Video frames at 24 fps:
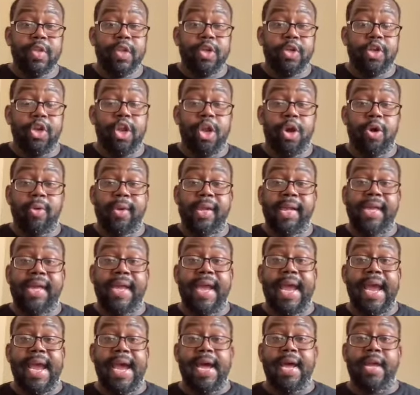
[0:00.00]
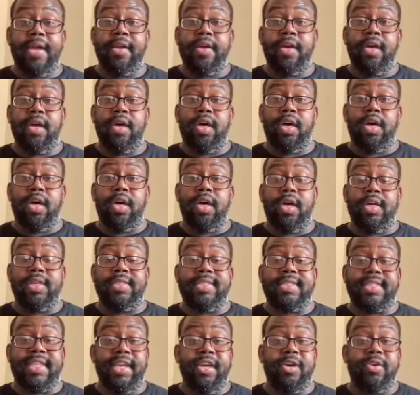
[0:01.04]
You know, he had a
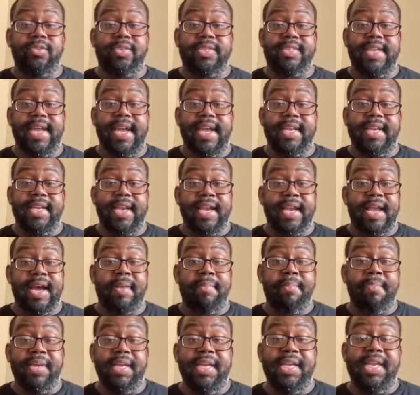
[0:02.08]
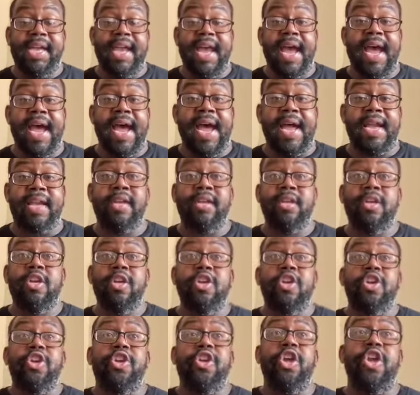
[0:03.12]
skill set that not many had,
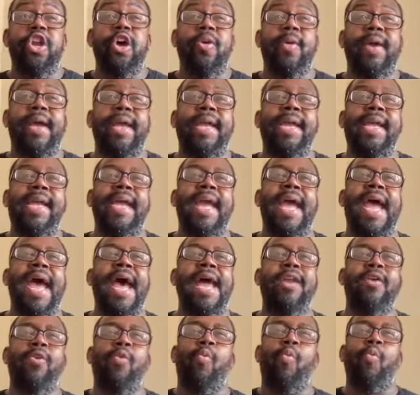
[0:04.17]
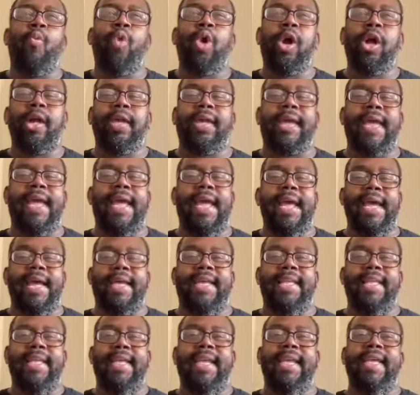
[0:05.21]
you know, and he had a work
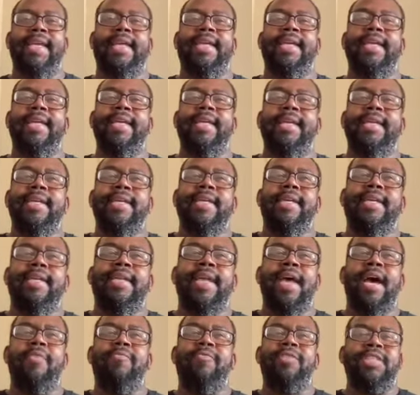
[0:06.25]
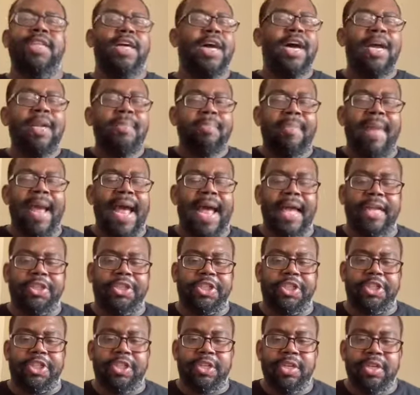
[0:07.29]
ethic that was
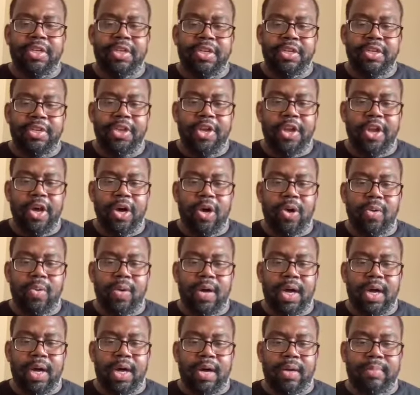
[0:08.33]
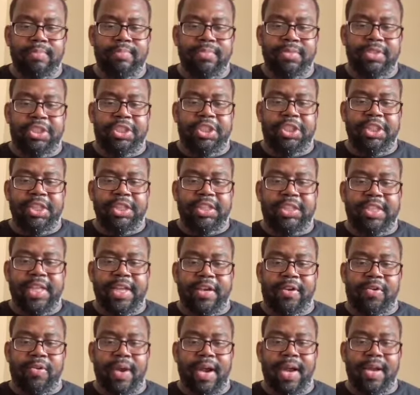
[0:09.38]
unmatched, you know, just
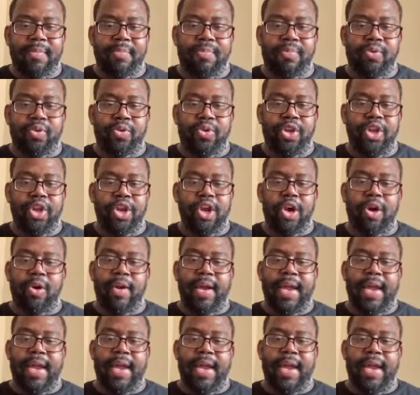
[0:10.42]
incredible, you know.